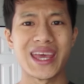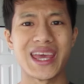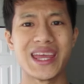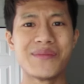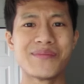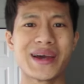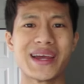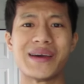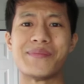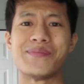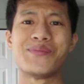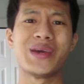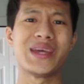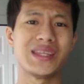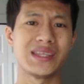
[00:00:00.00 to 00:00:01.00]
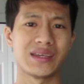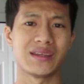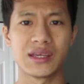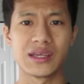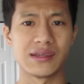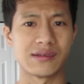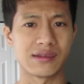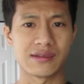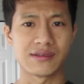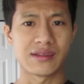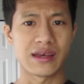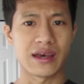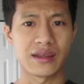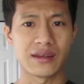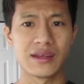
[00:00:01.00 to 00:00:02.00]
In my opinion, he says
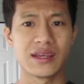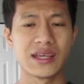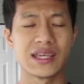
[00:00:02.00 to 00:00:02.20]
that.